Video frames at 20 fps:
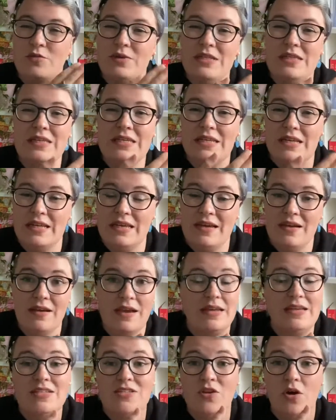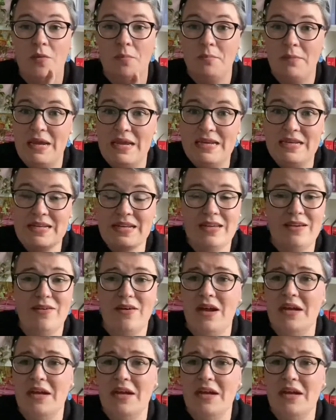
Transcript: really clear and is not made clear.